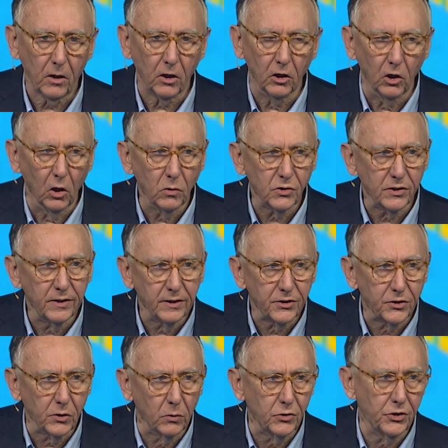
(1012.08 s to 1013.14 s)
Closely
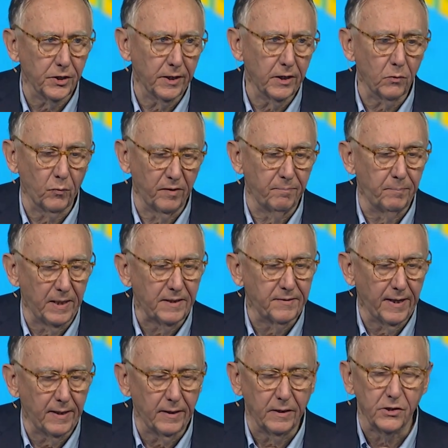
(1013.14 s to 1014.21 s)
associated with big
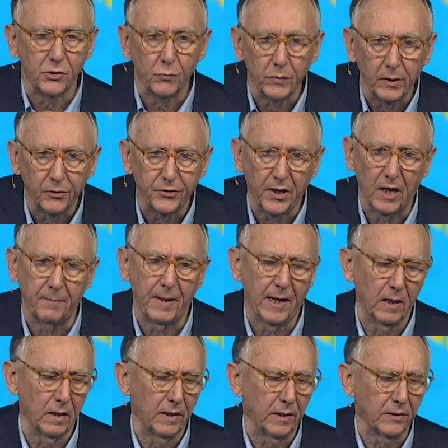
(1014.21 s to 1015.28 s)
data is real-time
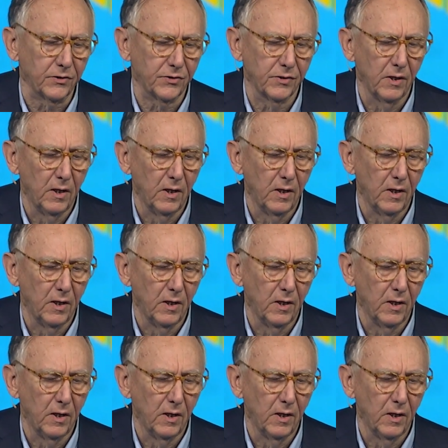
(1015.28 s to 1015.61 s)
analytics.